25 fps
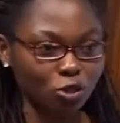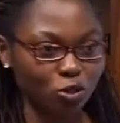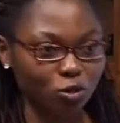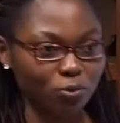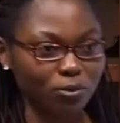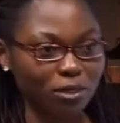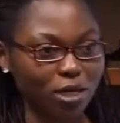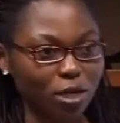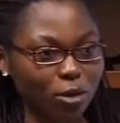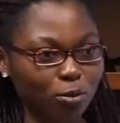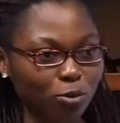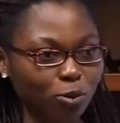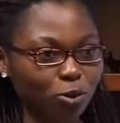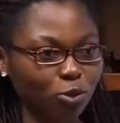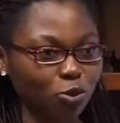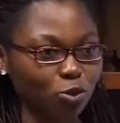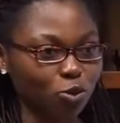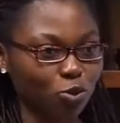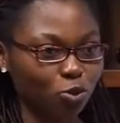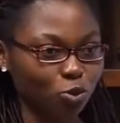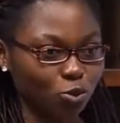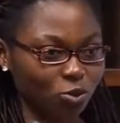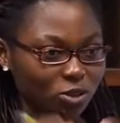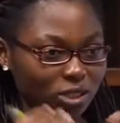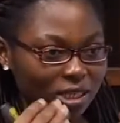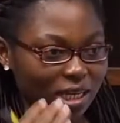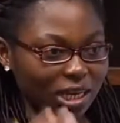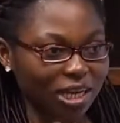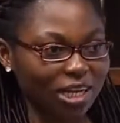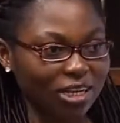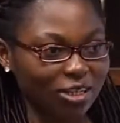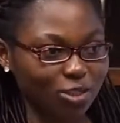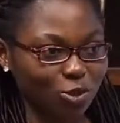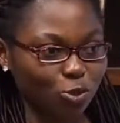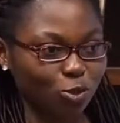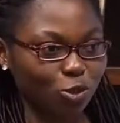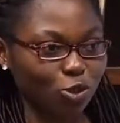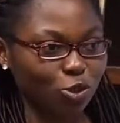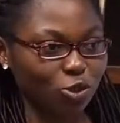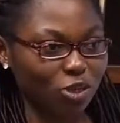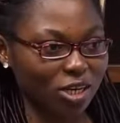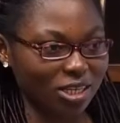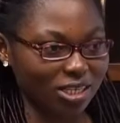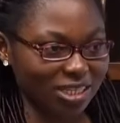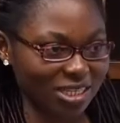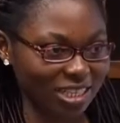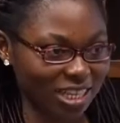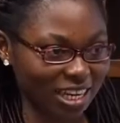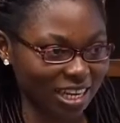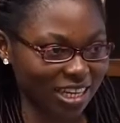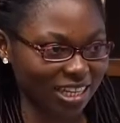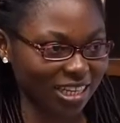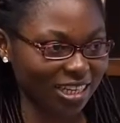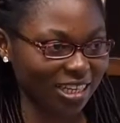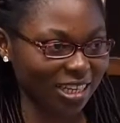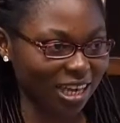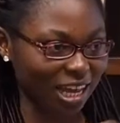be able to select what you are saying,